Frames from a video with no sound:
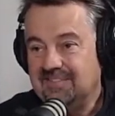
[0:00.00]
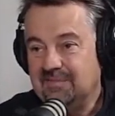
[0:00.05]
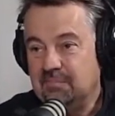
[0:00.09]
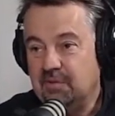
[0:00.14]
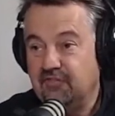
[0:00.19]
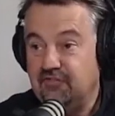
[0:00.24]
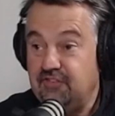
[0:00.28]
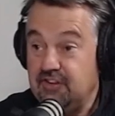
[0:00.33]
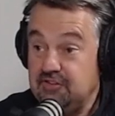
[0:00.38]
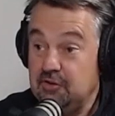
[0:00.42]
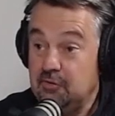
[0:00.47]

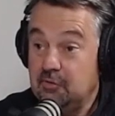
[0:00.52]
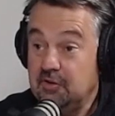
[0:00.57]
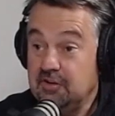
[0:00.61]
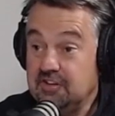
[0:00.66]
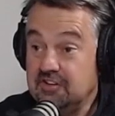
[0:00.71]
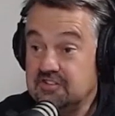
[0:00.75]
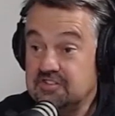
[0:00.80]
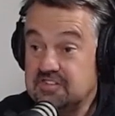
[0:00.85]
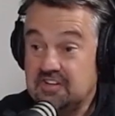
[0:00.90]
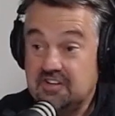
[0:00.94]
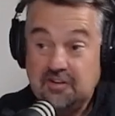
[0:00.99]
But 51
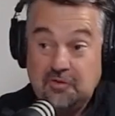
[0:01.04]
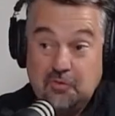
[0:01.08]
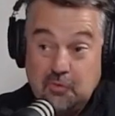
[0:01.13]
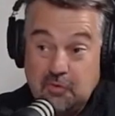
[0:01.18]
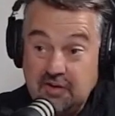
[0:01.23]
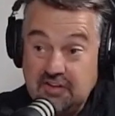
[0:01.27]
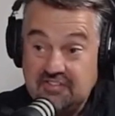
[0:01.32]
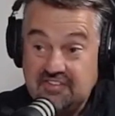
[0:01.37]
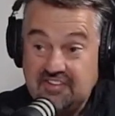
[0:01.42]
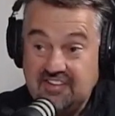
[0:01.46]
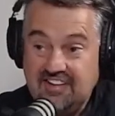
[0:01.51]
years ago,
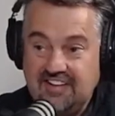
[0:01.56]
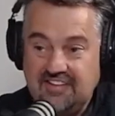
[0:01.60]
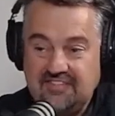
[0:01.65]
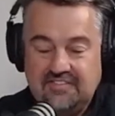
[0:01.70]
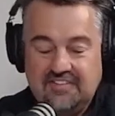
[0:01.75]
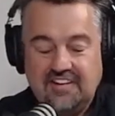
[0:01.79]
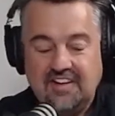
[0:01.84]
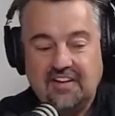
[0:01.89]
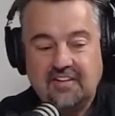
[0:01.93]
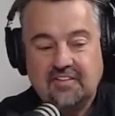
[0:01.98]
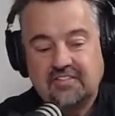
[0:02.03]
one is enough?
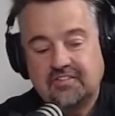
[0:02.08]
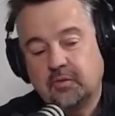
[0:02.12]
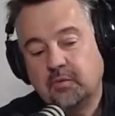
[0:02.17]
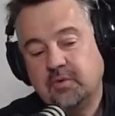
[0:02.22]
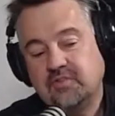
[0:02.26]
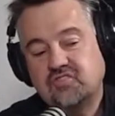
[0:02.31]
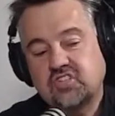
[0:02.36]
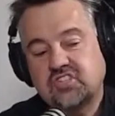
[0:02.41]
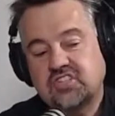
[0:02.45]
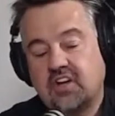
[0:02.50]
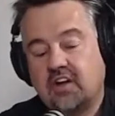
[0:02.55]
No. So we've
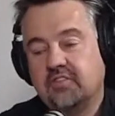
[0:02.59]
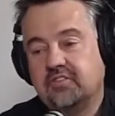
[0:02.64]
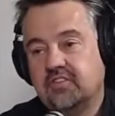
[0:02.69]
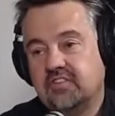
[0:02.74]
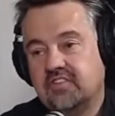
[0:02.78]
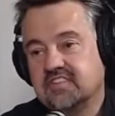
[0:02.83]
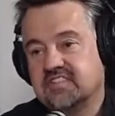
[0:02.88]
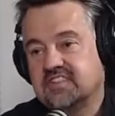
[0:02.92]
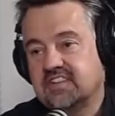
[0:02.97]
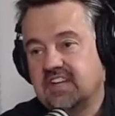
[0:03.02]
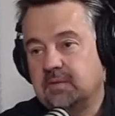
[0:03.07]
just gone through
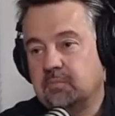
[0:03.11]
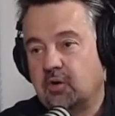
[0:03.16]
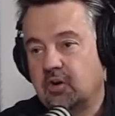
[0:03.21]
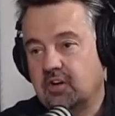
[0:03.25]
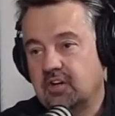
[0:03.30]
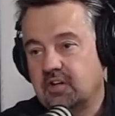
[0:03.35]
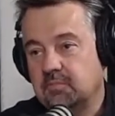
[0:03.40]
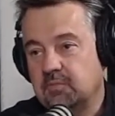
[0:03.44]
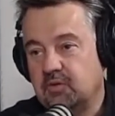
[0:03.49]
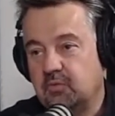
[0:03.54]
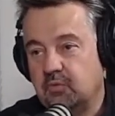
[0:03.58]
this same
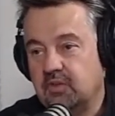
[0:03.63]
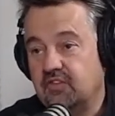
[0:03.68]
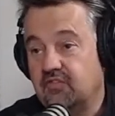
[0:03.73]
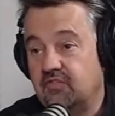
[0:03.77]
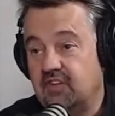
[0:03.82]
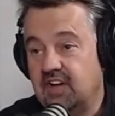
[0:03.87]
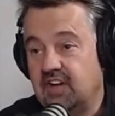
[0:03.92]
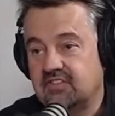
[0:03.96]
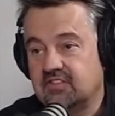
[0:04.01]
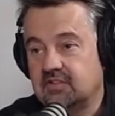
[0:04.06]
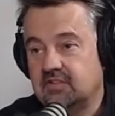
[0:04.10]
argument with the
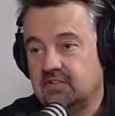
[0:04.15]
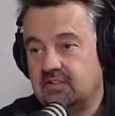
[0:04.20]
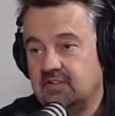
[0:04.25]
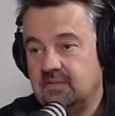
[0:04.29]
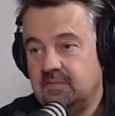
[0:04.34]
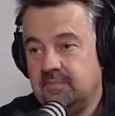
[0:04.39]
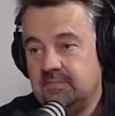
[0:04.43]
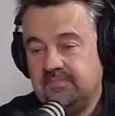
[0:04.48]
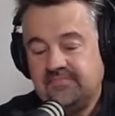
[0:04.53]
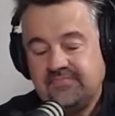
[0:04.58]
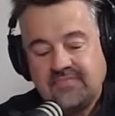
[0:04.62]
vet school.
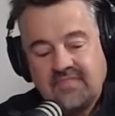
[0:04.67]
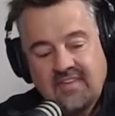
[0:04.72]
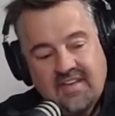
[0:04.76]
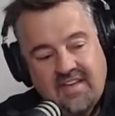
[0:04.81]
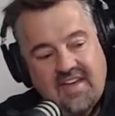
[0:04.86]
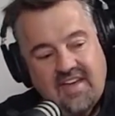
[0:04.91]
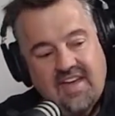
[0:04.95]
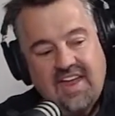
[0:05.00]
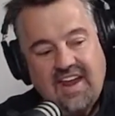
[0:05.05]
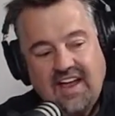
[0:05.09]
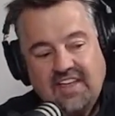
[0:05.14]

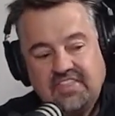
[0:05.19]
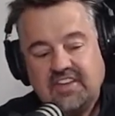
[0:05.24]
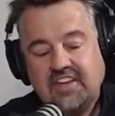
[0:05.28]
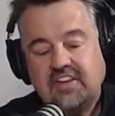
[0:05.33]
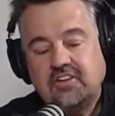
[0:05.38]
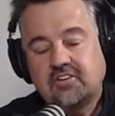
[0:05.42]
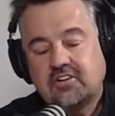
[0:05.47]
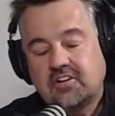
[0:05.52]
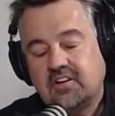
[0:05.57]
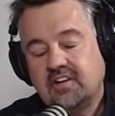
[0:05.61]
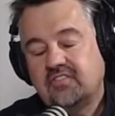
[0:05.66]
And I think
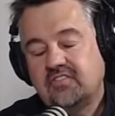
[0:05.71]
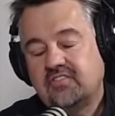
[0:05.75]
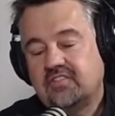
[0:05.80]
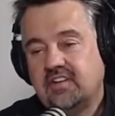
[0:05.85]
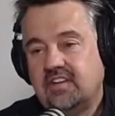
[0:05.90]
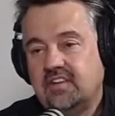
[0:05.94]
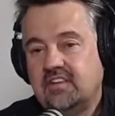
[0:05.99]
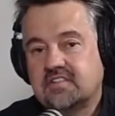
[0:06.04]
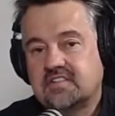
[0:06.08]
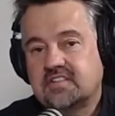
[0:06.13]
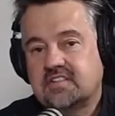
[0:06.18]
you're going to
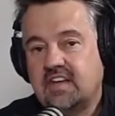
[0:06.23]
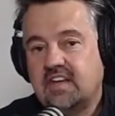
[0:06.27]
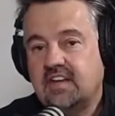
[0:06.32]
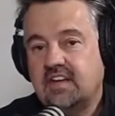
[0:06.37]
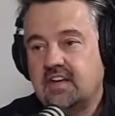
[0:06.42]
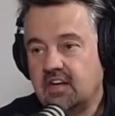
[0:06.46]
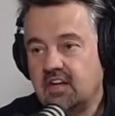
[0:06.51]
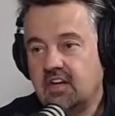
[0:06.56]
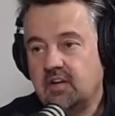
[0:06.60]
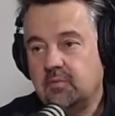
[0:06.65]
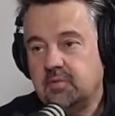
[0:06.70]
see the state
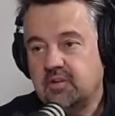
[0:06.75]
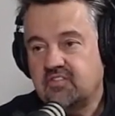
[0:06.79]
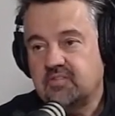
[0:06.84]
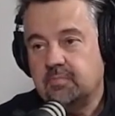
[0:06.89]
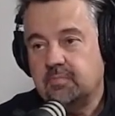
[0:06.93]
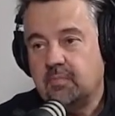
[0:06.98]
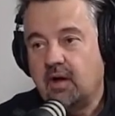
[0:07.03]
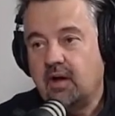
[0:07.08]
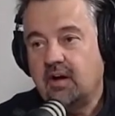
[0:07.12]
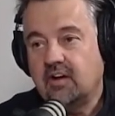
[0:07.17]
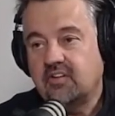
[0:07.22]
get a little bit
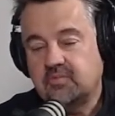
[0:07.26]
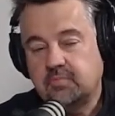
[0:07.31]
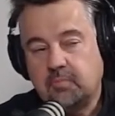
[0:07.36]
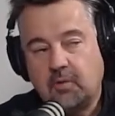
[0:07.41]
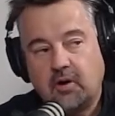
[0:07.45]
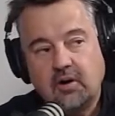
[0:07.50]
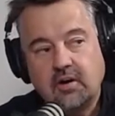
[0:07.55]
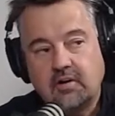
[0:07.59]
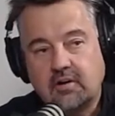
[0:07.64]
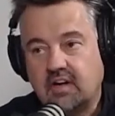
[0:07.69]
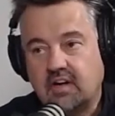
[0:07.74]

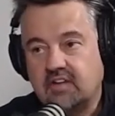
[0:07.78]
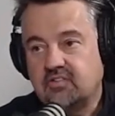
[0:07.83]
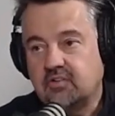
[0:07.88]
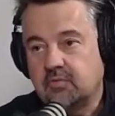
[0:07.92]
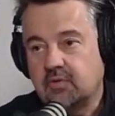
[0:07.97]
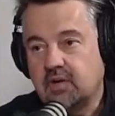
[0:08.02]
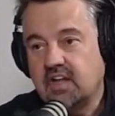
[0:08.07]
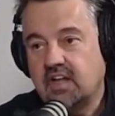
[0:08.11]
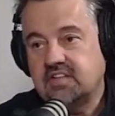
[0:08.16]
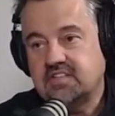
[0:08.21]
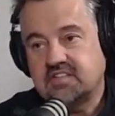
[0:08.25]
smarter as it
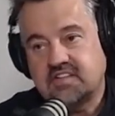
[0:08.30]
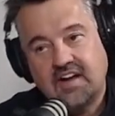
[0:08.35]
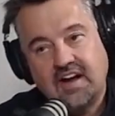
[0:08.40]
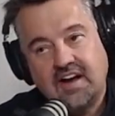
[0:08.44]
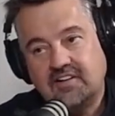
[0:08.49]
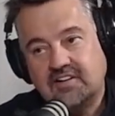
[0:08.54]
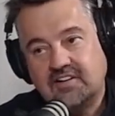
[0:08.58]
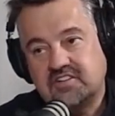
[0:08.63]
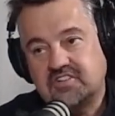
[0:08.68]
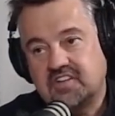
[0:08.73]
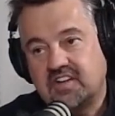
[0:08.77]
relates to
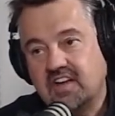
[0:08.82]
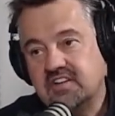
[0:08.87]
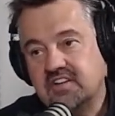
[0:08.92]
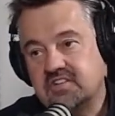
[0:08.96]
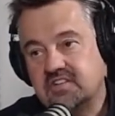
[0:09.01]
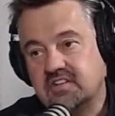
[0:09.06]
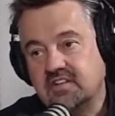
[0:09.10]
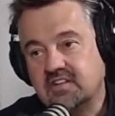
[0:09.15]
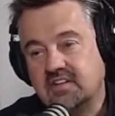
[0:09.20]
higher education.